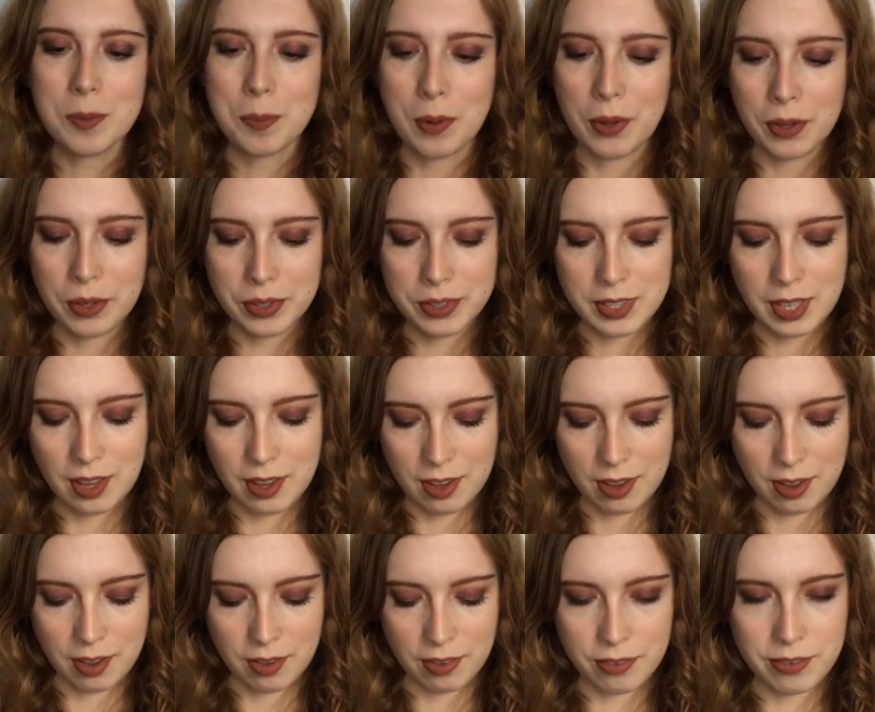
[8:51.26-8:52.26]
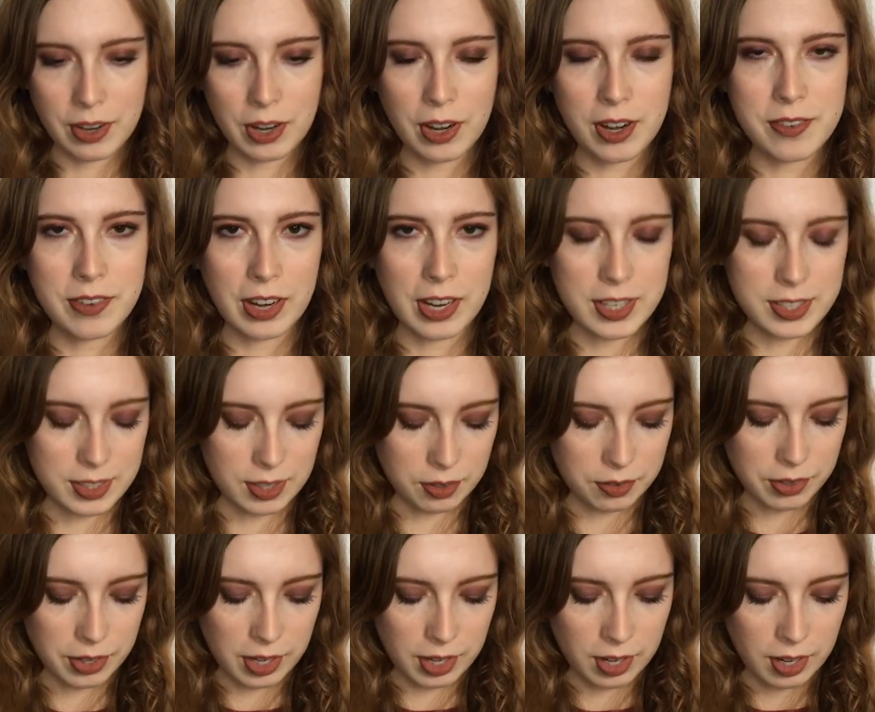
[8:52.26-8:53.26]
pulls very, very
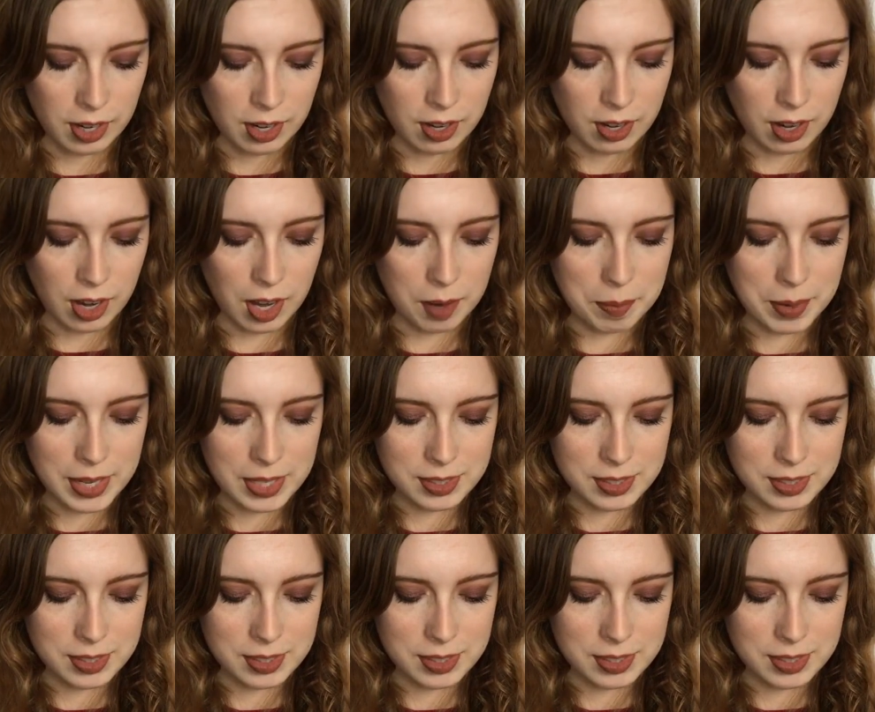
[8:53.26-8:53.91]
silver on me.